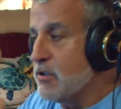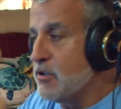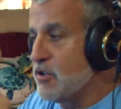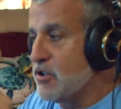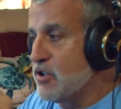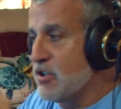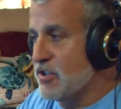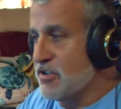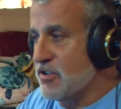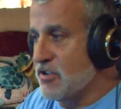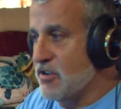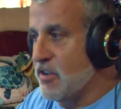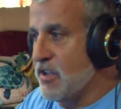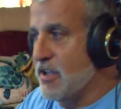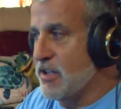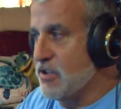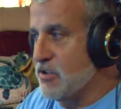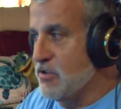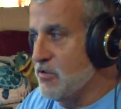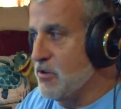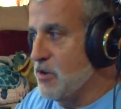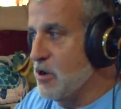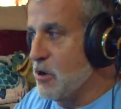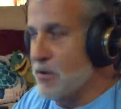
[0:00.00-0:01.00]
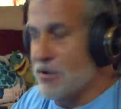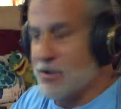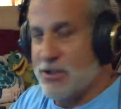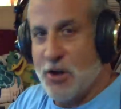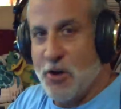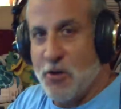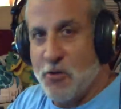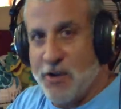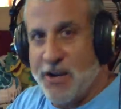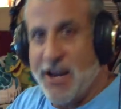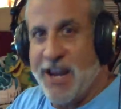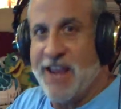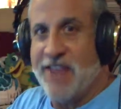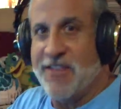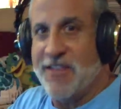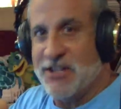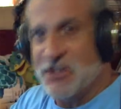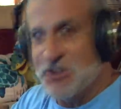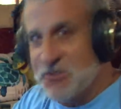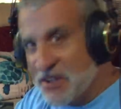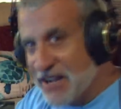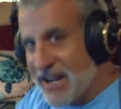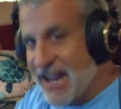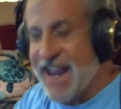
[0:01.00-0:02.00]
Just so that you know, it's okay
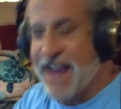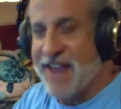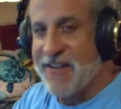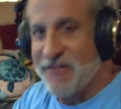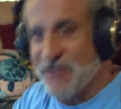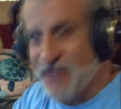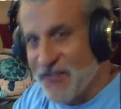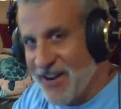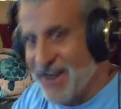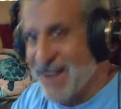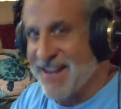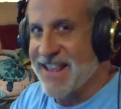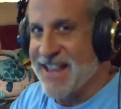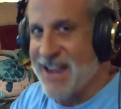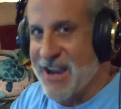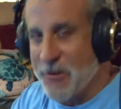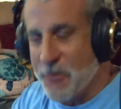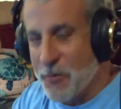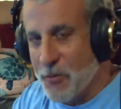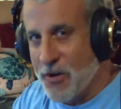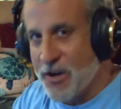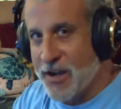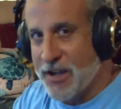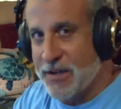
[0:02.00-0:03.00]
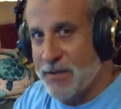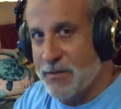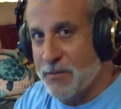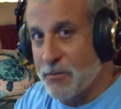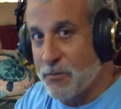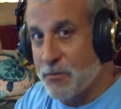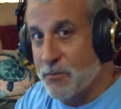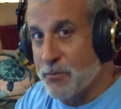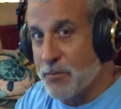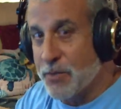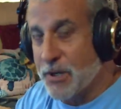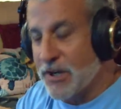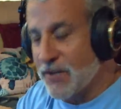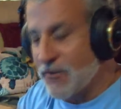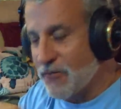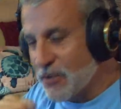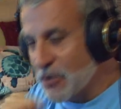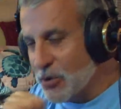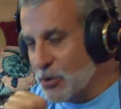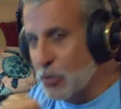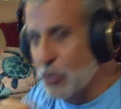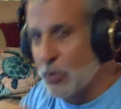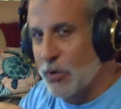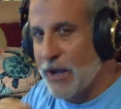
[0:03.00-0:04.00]
that you can't find that one. But
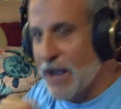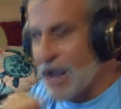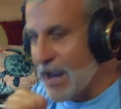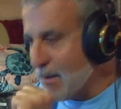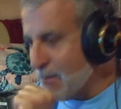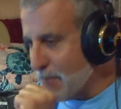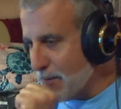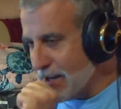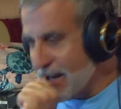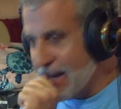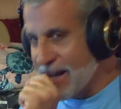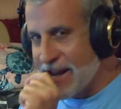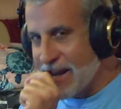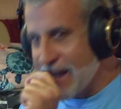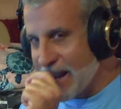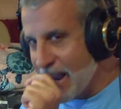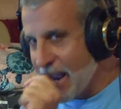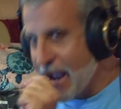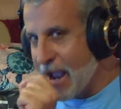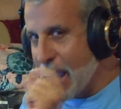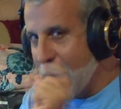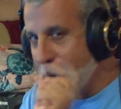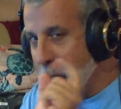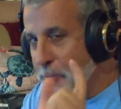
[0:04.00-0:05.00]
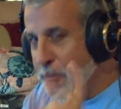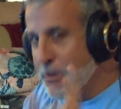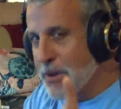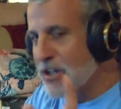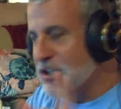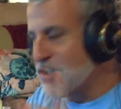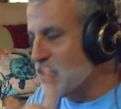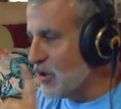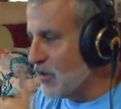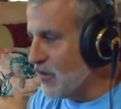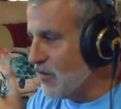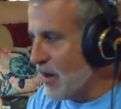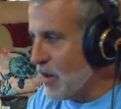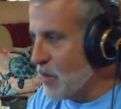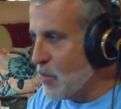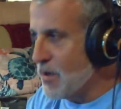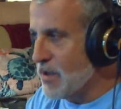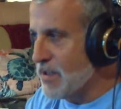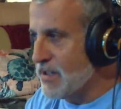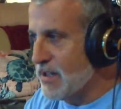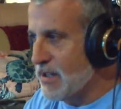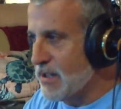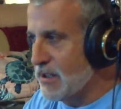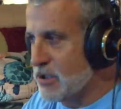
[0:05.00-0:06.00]
if you, I, I'll bet you, if I
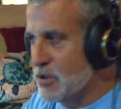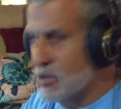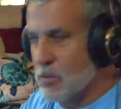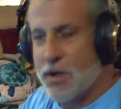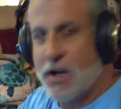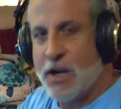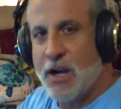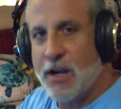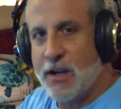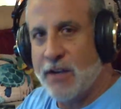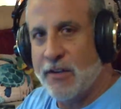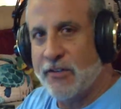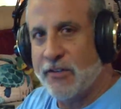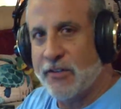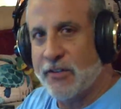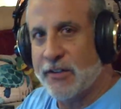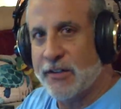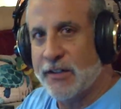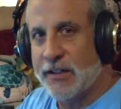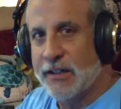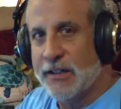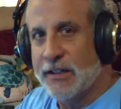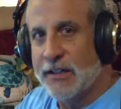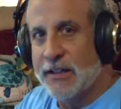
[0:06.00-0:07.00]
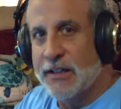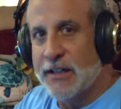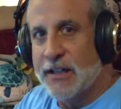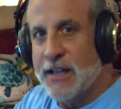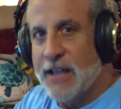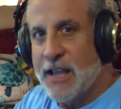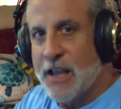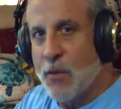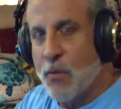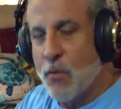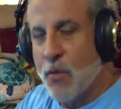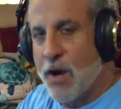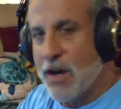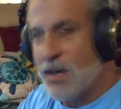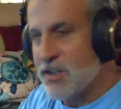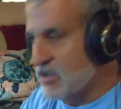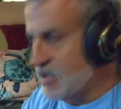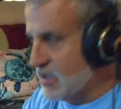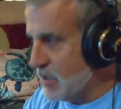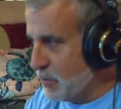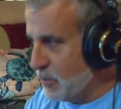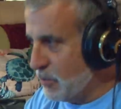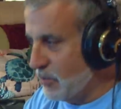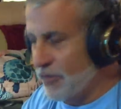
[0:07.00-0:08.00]
went into a concert and
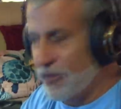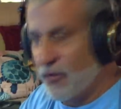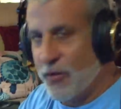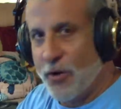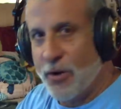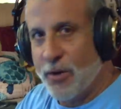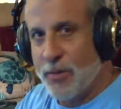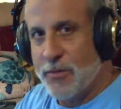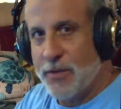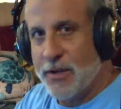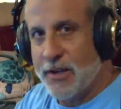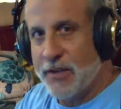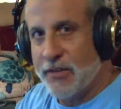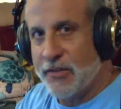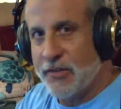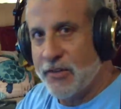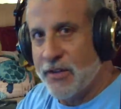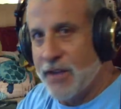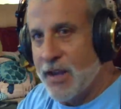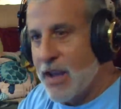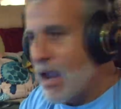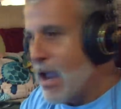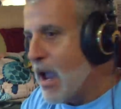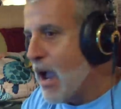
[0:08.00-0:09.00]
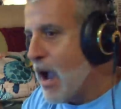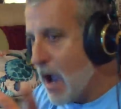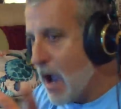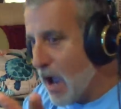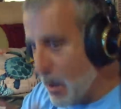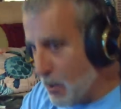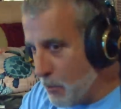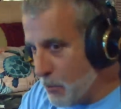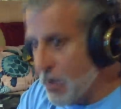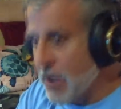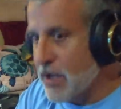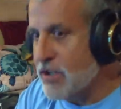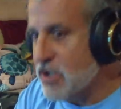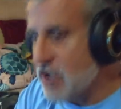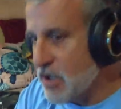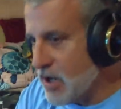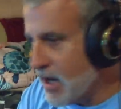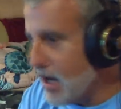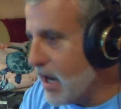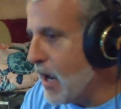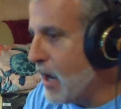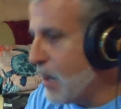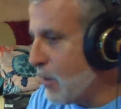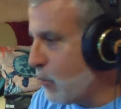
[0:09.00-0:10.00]
watched them perform this, I'll bet you
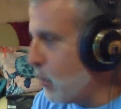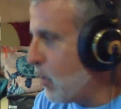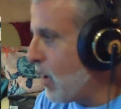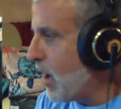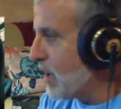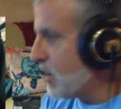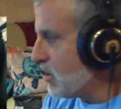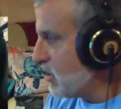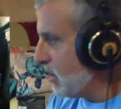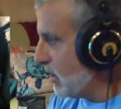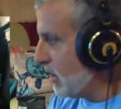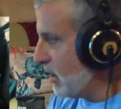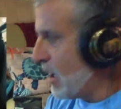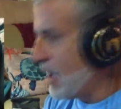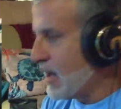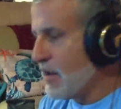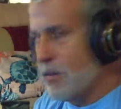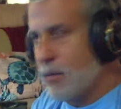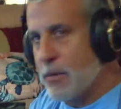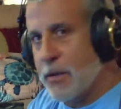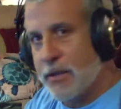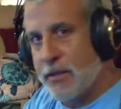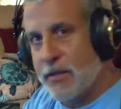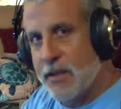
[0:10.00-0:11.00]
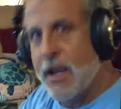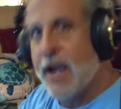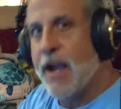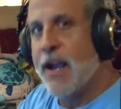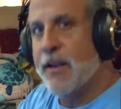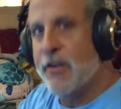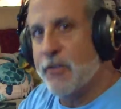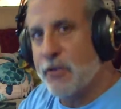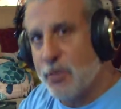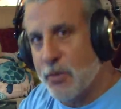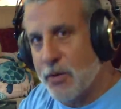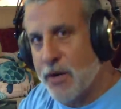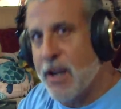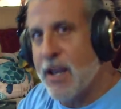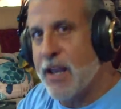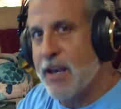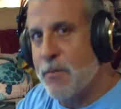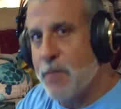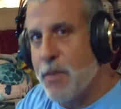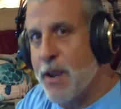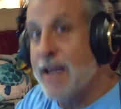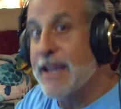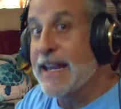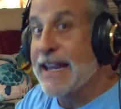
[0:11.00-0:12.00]
I, would watch a lot of the, the guys who are
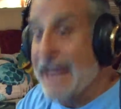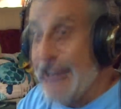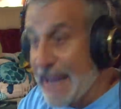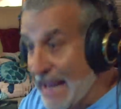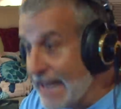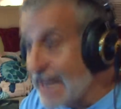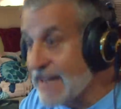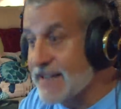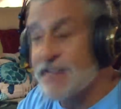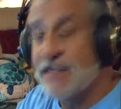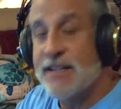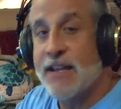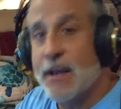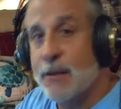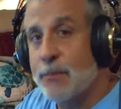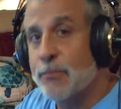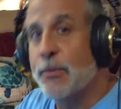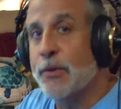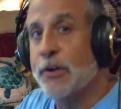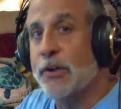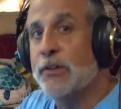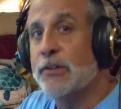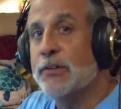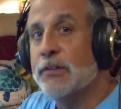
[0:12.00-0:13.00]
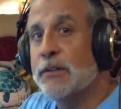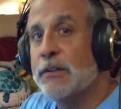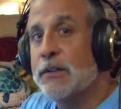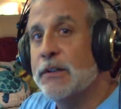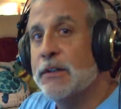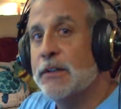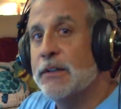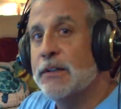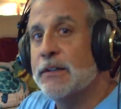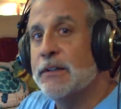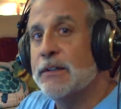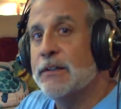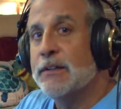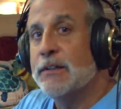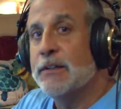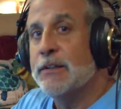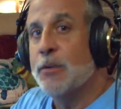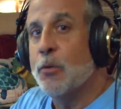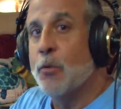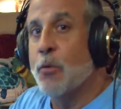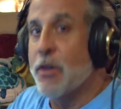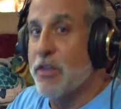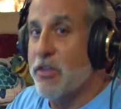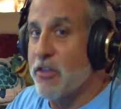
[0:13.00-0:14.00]
headbanging in tempo
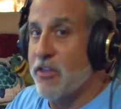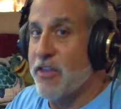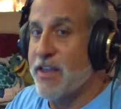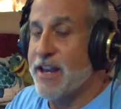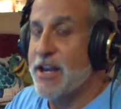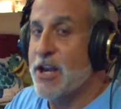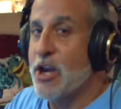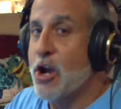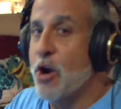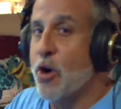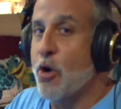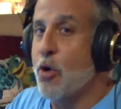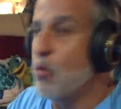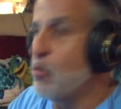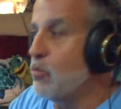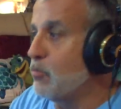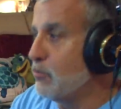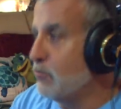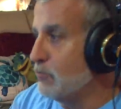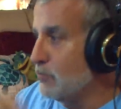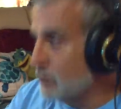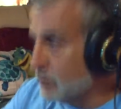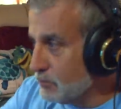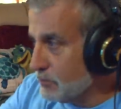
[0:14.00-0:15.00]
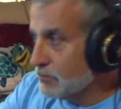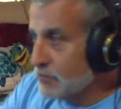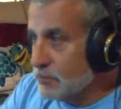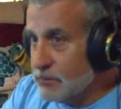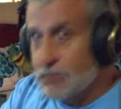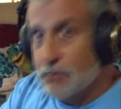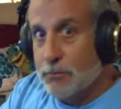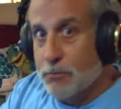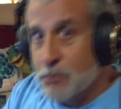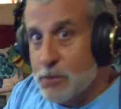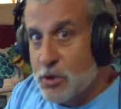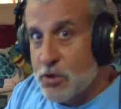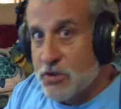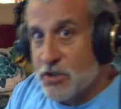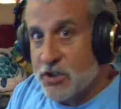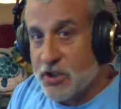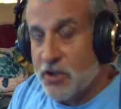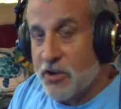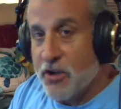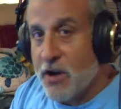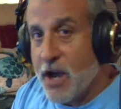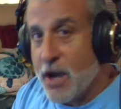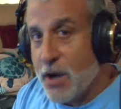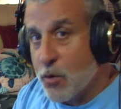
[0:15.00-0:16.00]
whether they know
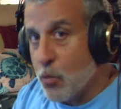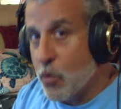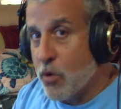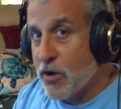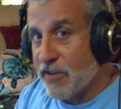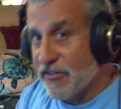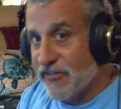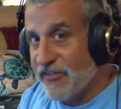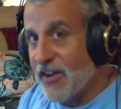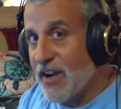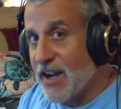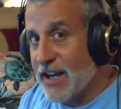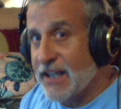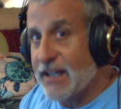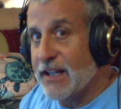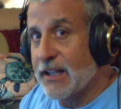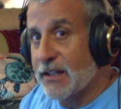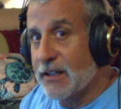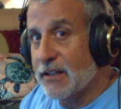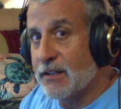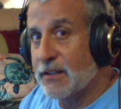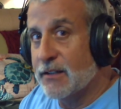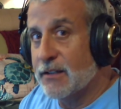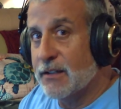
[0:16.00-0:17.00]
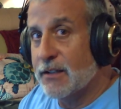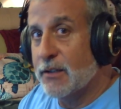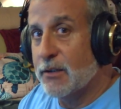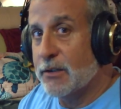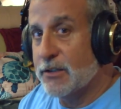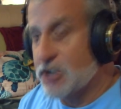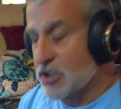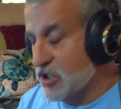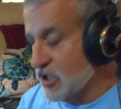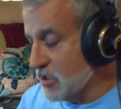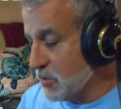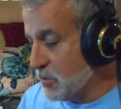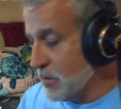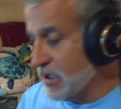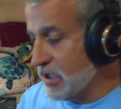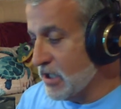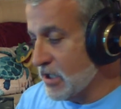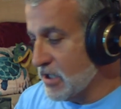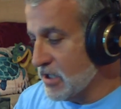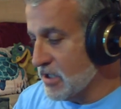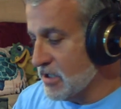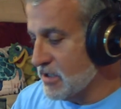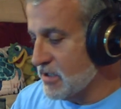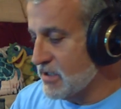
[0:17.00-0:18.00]
music or not and where to find it just
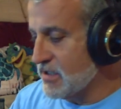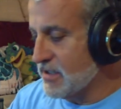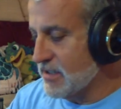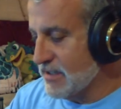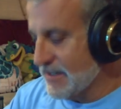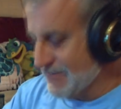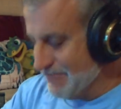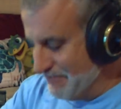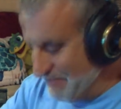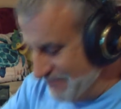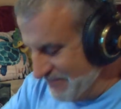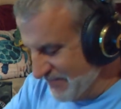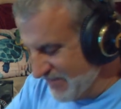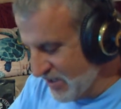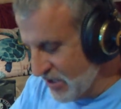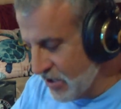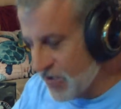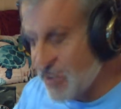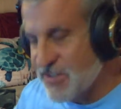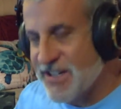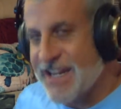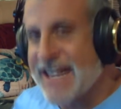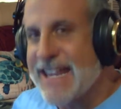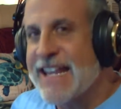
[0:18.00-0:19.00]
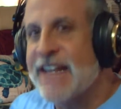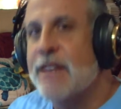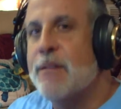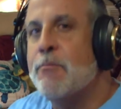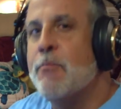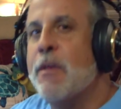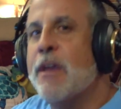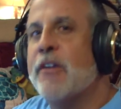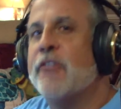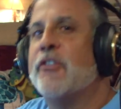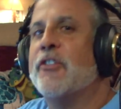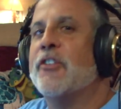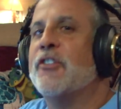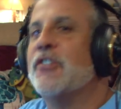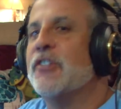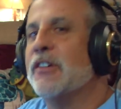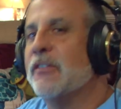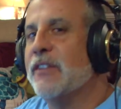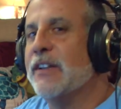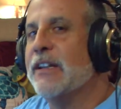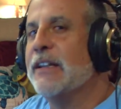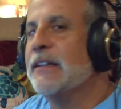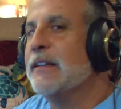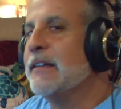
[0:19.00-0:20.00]
because there's a hidden message
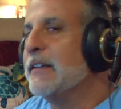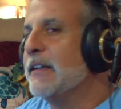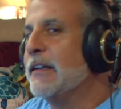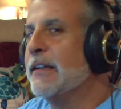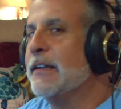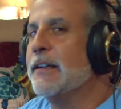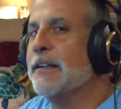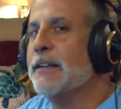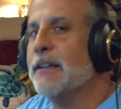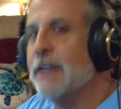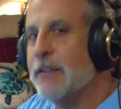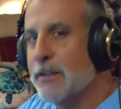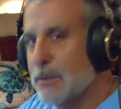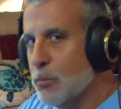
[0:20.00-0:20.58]
of it in there.